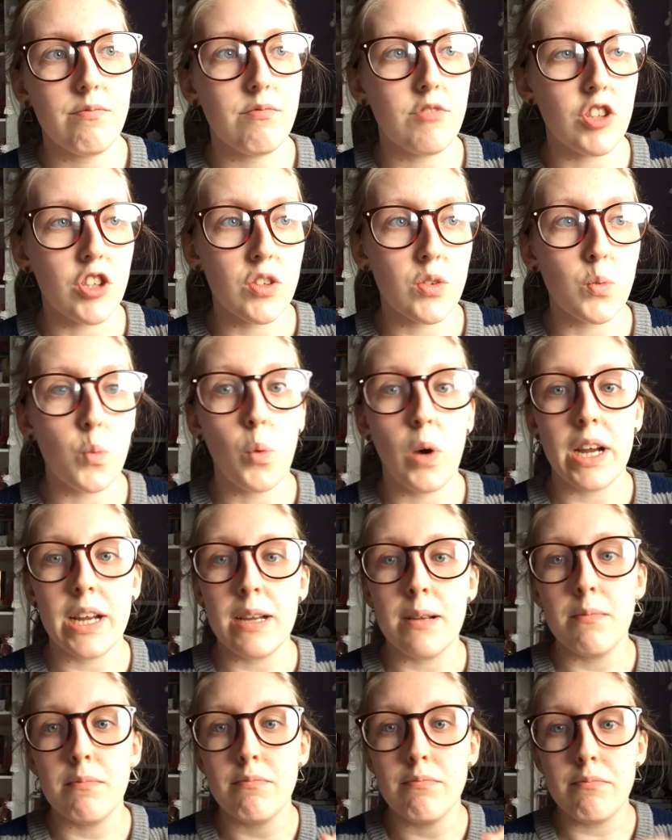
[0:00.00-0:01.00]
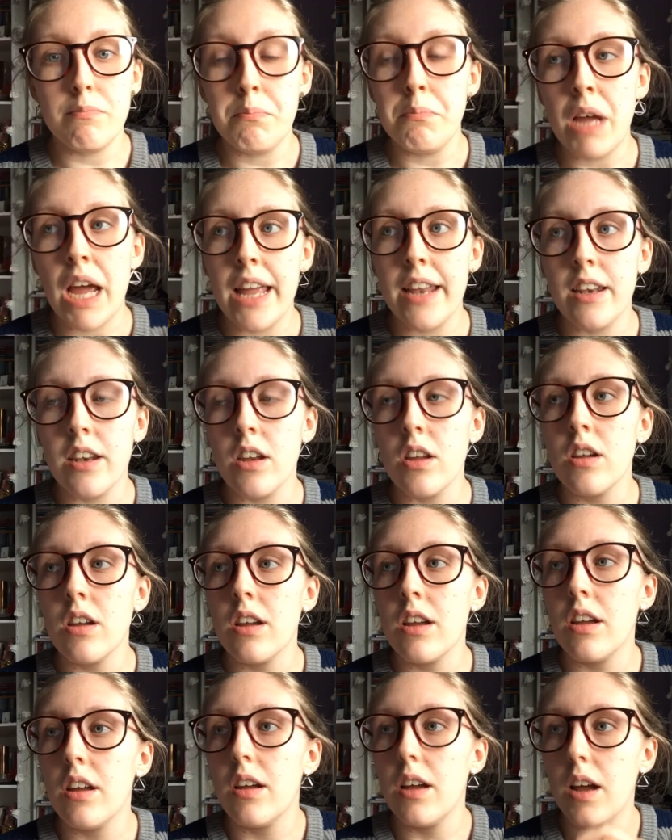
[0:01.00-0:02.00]
just white men,
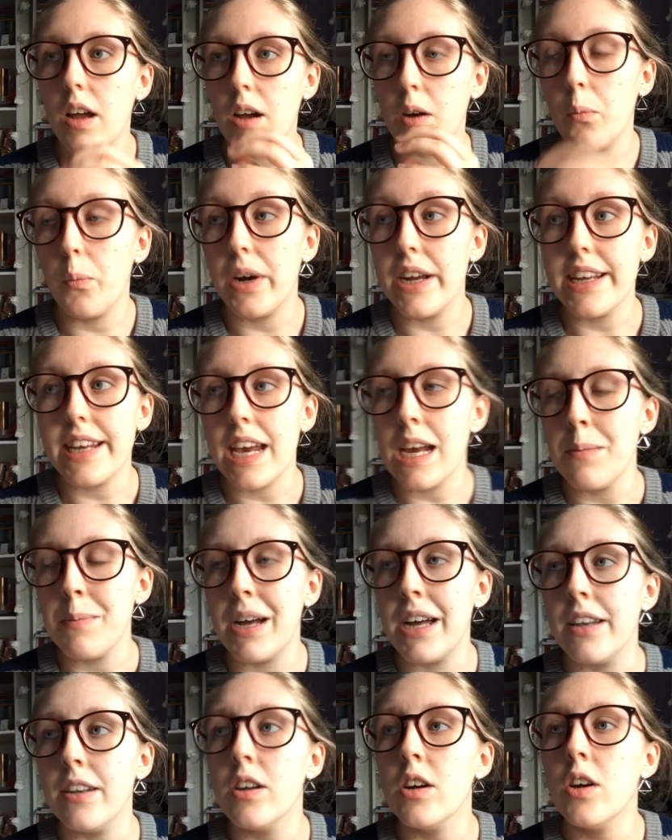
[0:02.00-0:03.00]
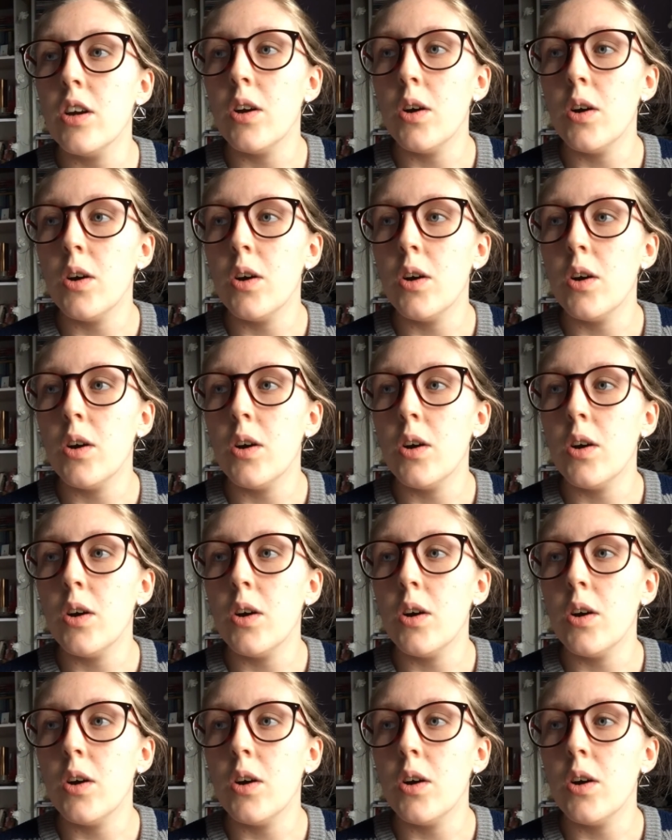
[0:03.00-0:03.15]
white gay men,